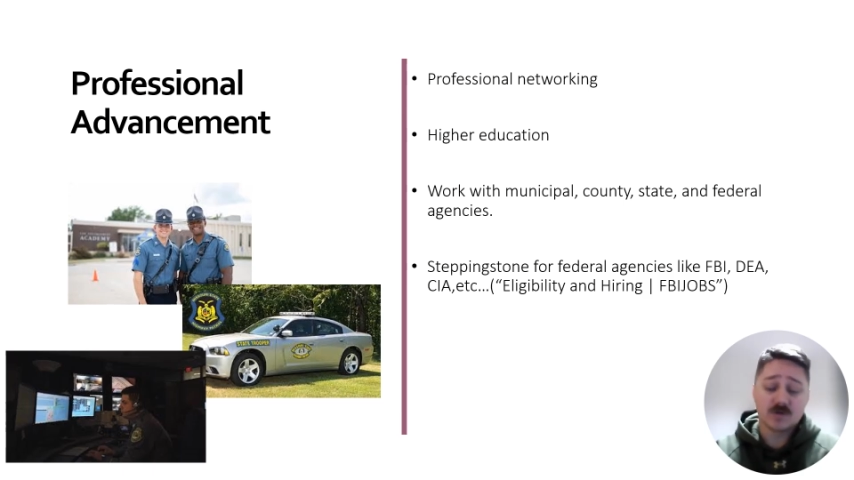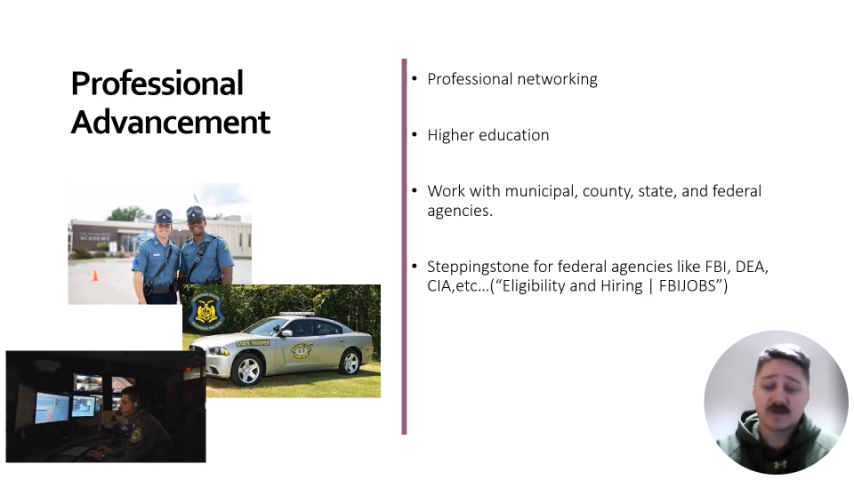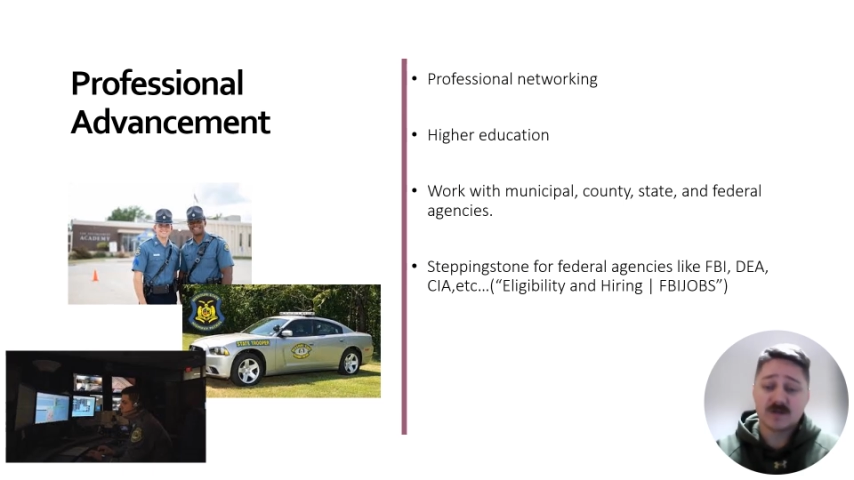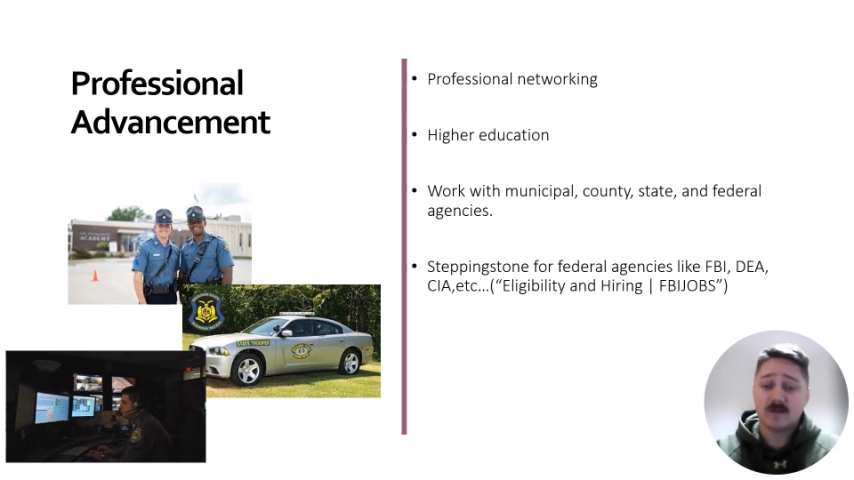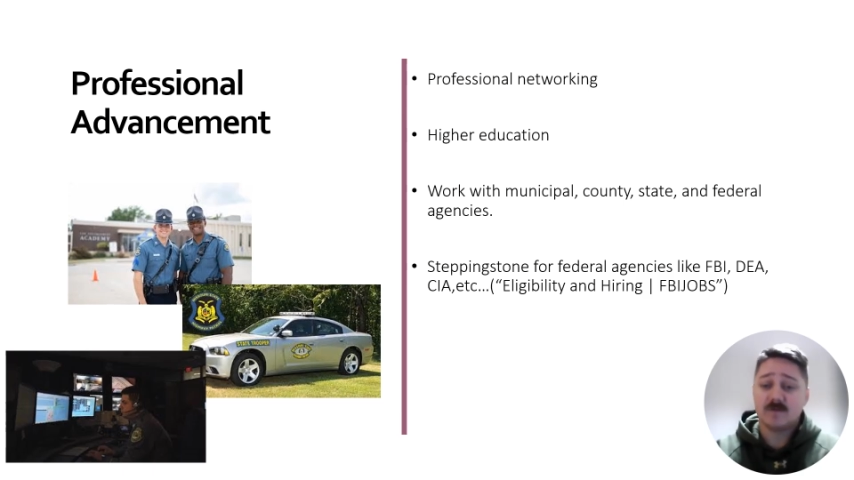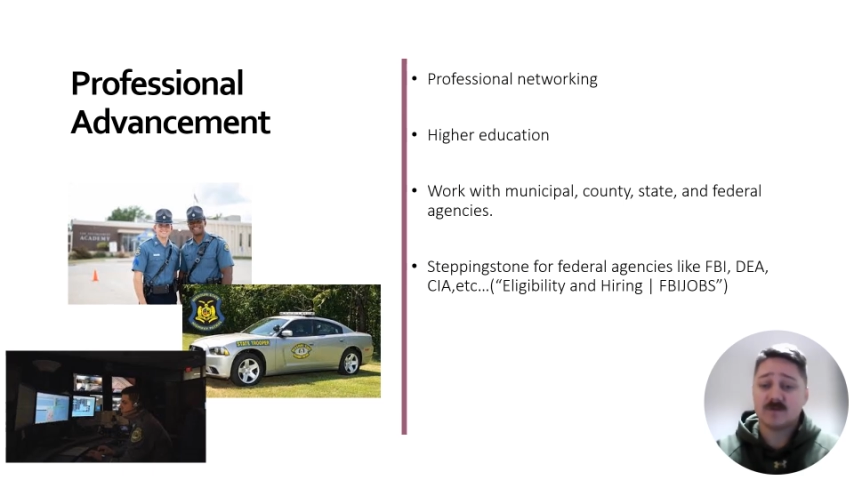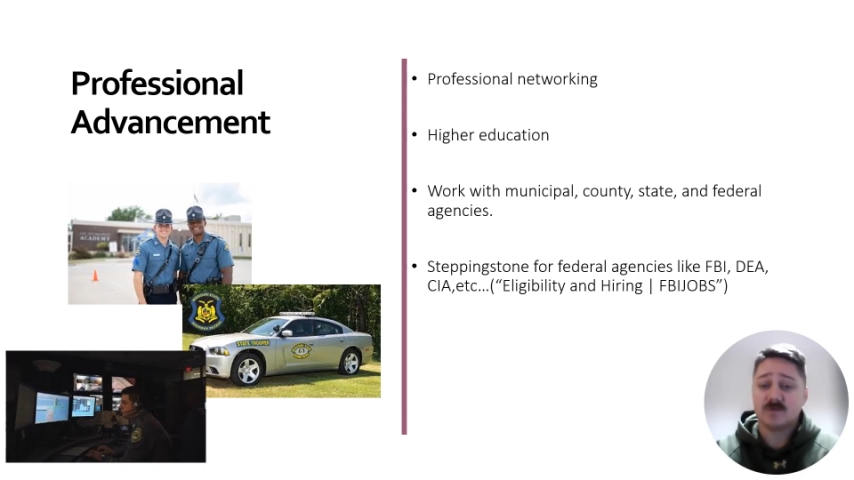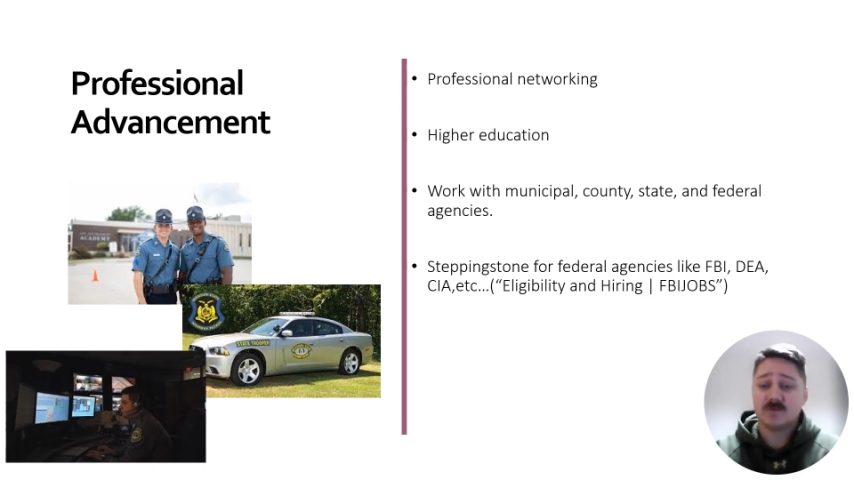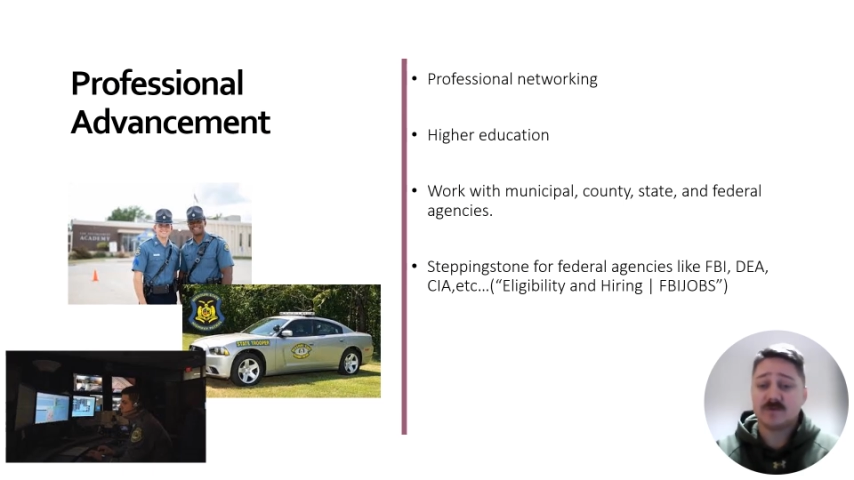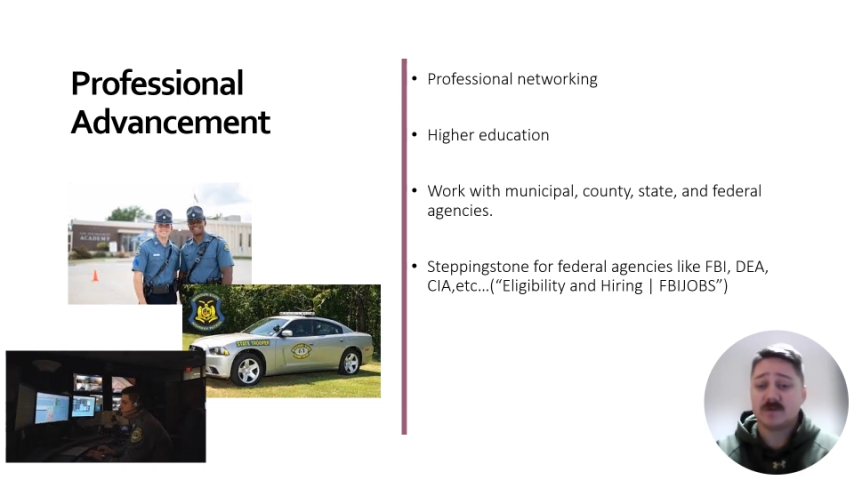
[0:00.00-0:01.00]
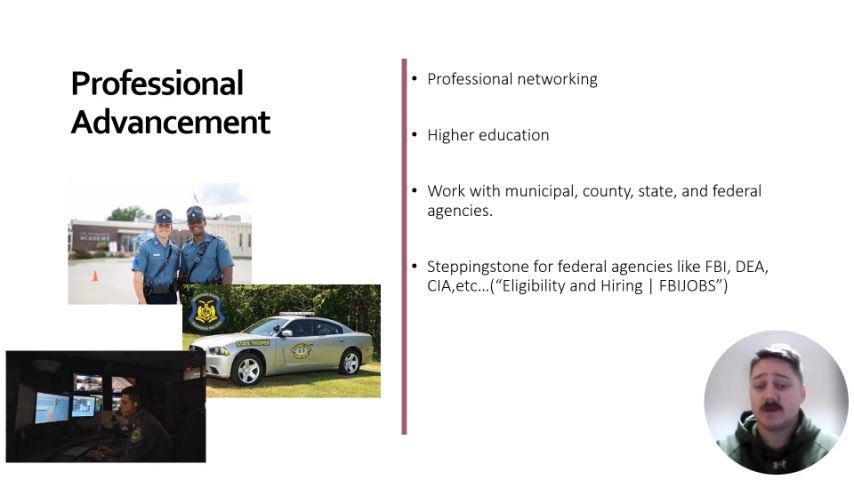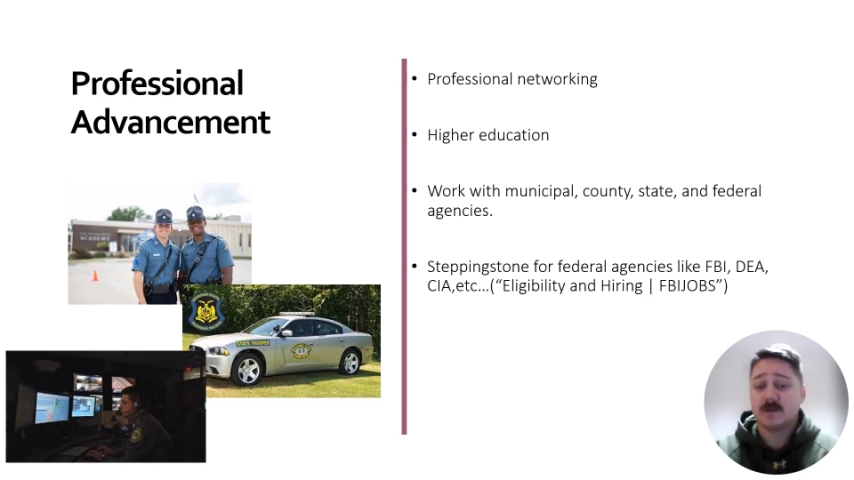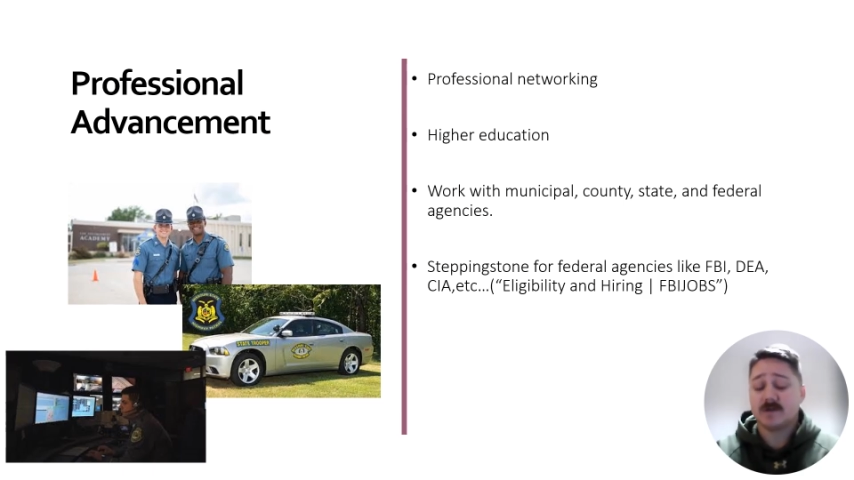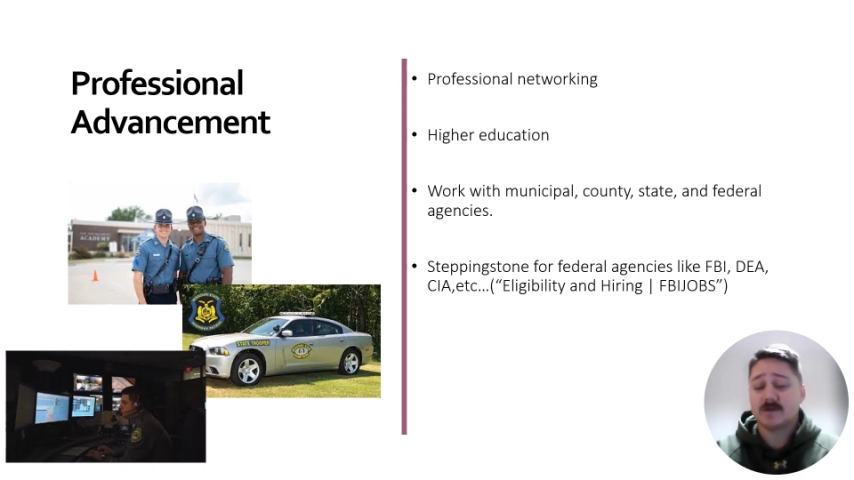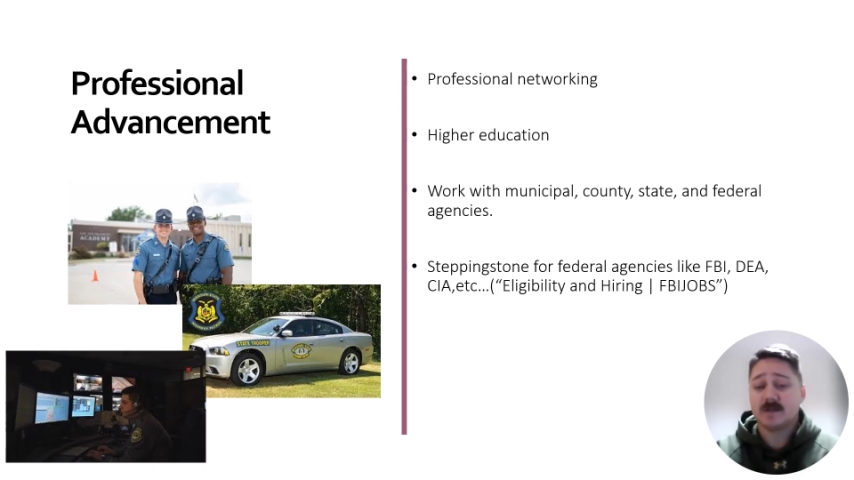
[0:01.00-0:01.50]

state officials, state